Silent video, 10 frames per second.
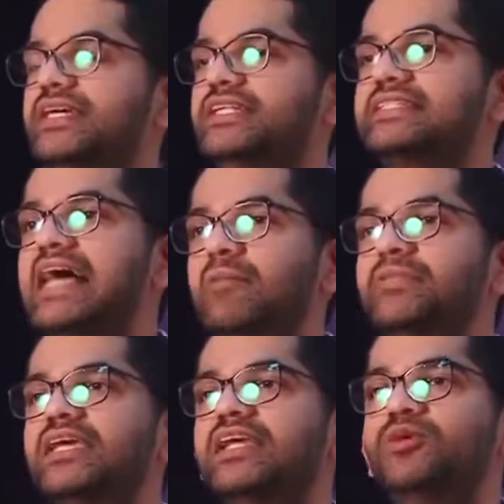it is
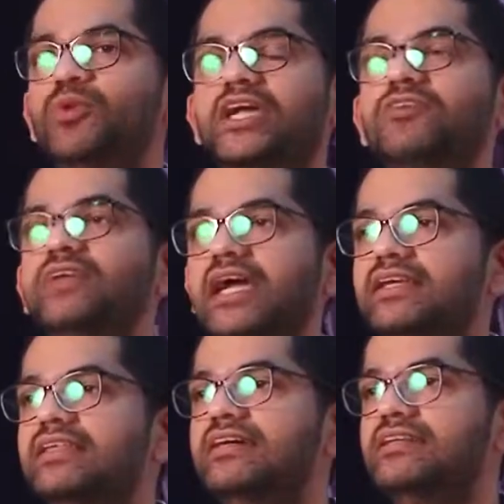happening in the wake of
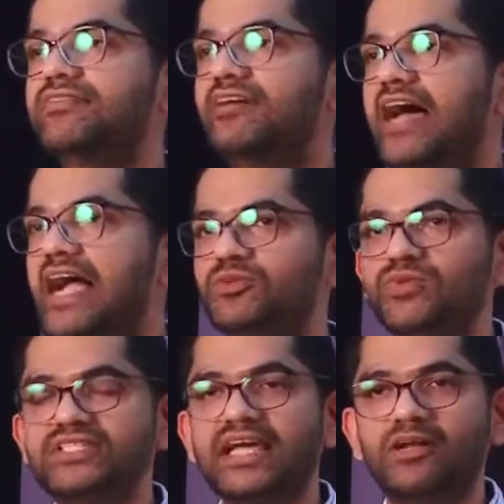1935 Act,
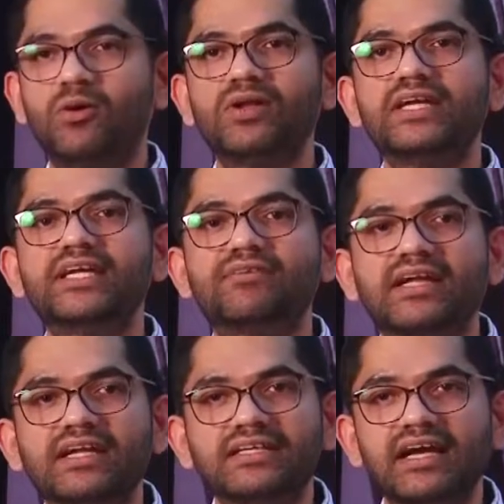which had already
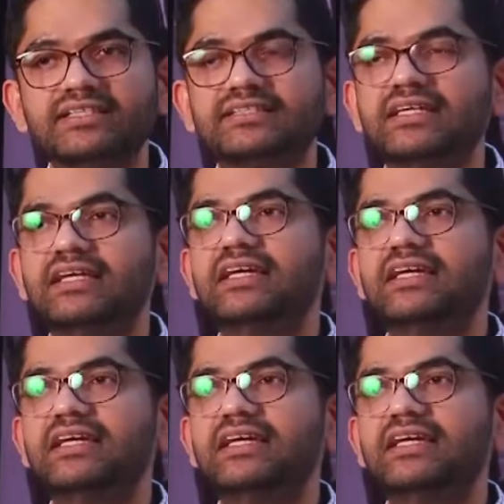recognized